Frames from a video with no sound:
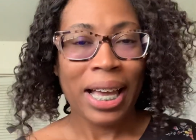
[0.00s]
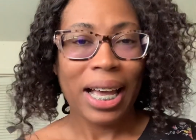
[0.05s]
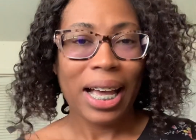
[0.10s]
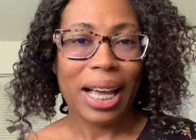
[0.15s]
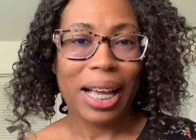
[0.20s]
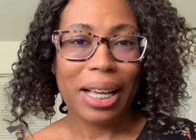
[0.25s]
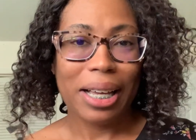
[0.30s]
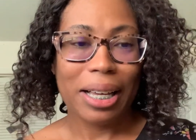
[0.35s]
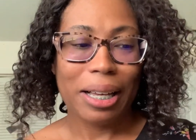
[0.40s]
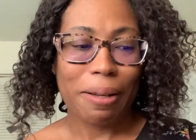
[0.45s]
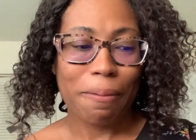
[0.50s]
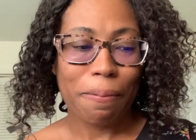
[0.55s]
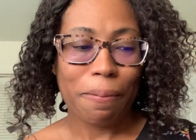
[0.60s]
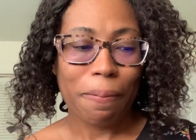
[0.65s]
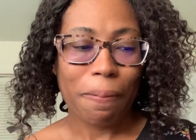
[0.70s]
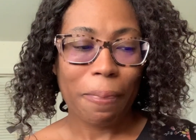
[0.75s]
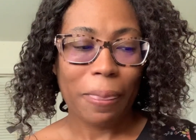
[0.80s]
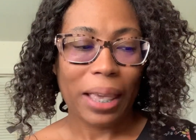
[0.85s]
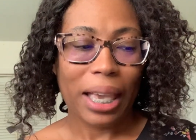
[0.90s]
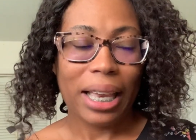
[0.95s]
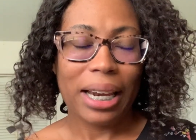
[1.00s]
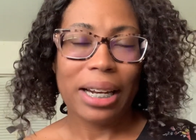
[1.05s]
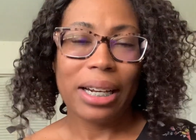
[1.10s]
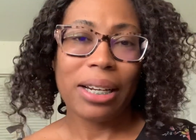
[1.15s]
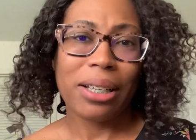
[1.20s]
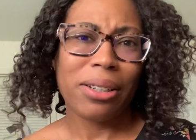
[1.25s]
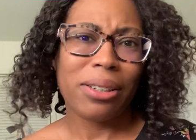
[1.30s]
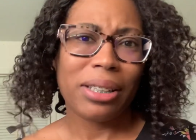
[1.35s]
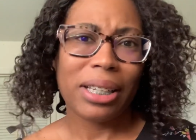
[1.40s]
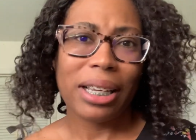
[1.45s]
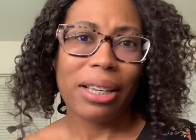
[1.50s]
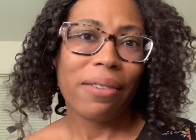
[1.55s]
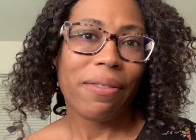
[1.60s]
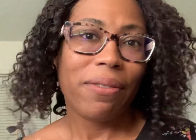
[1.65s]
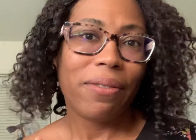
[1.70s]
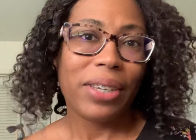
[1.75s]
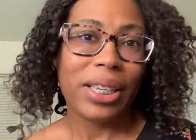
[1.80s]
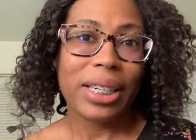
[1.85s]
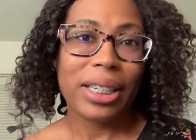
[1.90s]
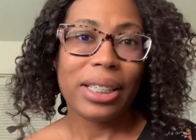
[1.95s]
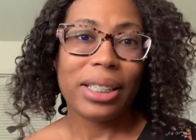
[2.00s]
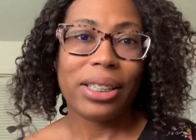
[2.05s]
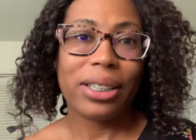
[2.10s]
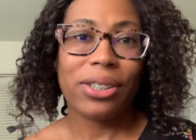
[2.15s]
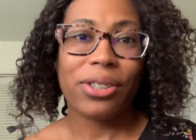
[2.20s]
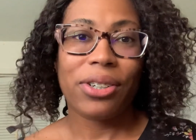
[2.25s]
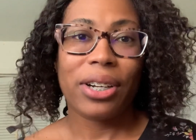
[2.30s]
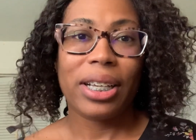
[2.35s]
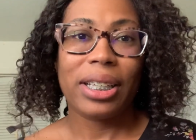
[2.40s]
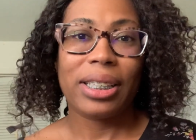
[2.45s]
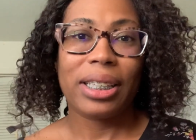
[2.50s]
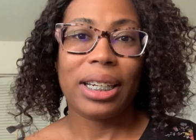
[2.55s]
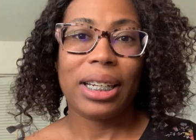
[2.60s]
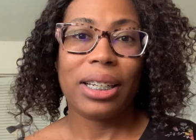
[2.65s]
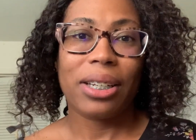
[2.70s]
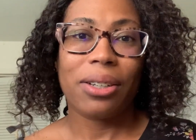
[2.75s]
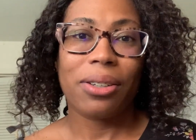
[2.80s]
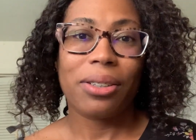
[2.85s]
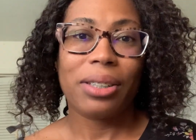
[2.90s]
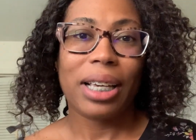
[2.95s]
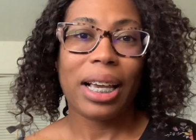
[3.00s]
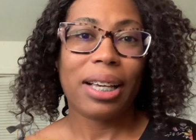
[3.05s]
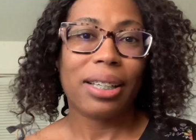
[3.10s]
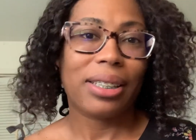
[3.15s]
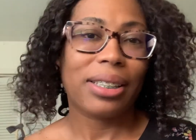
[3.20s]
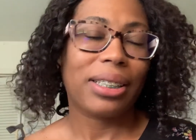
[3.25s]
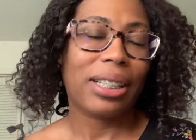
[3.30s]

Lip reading: And another thing, if Venus is transiting those houses,